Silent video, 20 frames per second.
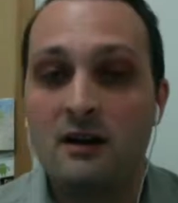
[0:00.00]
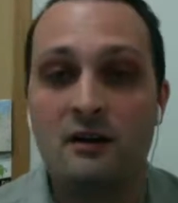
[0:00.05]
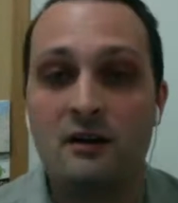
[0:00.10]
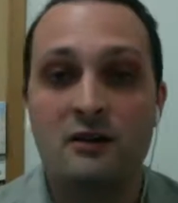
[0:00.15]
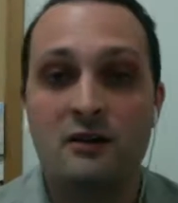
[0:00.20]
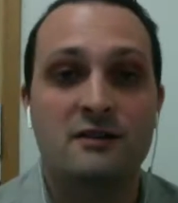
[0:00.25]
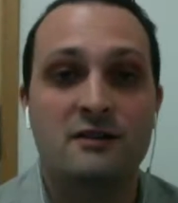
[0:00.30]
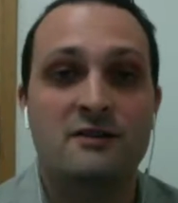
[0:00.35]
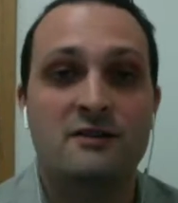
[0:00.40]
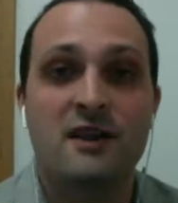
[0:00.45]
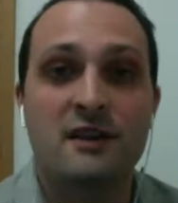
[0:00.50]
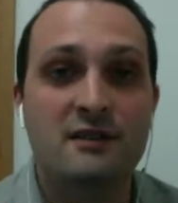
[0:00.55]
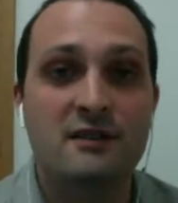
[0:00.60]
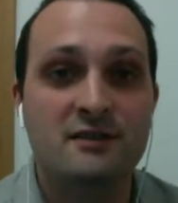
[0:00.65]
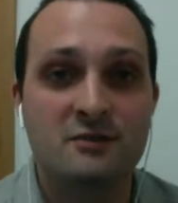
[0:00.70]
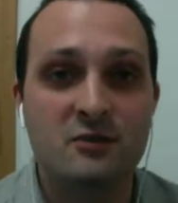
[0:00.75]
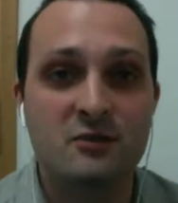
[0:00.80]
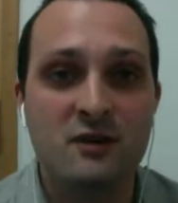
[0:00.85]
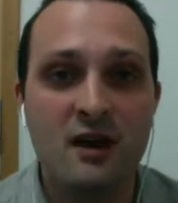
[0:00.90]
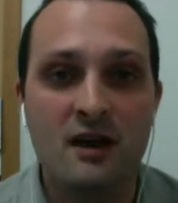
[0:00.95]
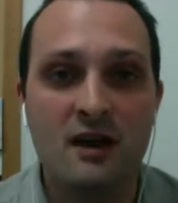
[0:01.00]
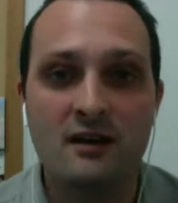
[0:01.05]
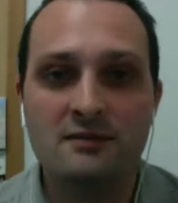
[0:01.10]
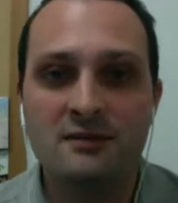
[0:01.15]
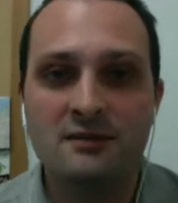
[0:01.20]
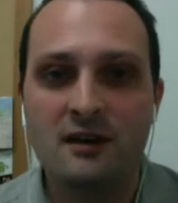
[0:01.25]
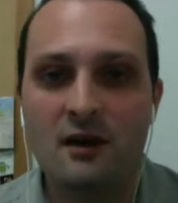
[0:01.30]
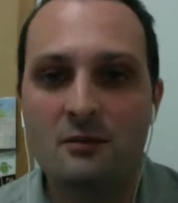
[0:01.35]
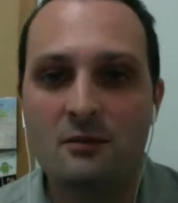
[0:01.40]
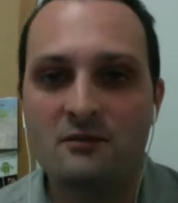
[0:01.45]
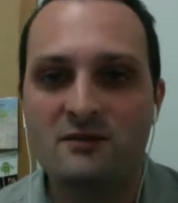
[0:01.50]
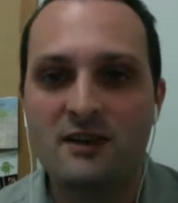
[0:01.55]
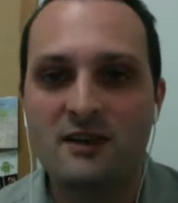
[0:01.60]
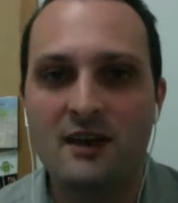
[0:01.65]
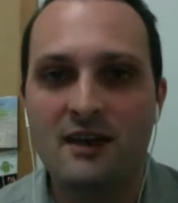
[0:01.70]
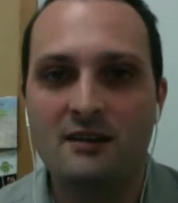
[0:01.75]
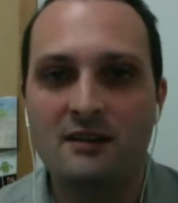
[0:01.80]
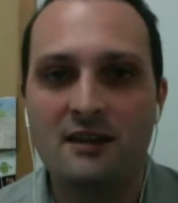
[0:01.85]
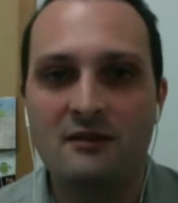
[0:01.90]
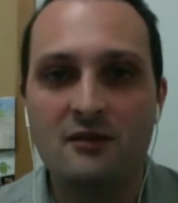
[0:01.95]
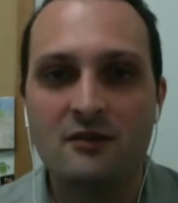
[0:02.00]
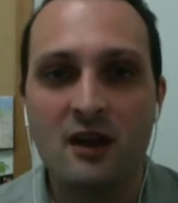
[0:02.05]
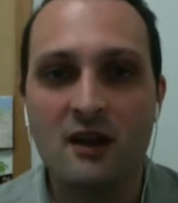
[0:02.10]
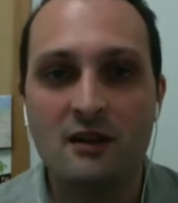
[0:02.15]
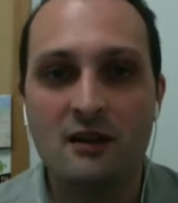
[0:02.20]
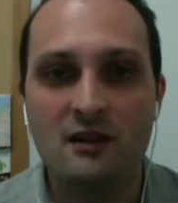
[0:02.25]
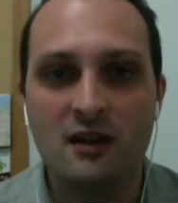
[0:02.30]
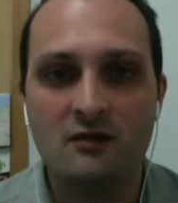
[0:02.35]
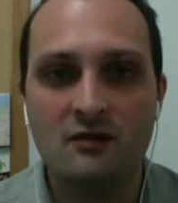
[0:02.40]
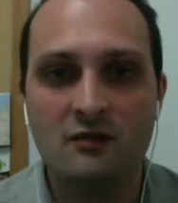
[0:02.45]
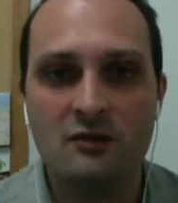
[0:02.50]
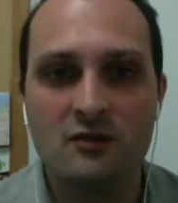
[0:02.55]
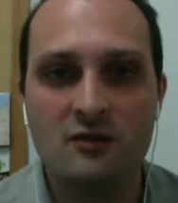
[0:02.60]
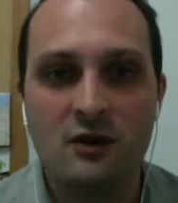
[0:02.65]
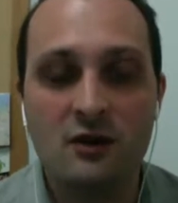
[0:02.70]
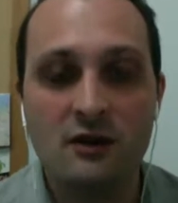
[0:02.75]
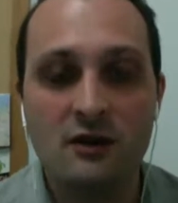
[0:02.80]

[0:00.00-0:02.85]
excited to come to AnDevCon and give your talk?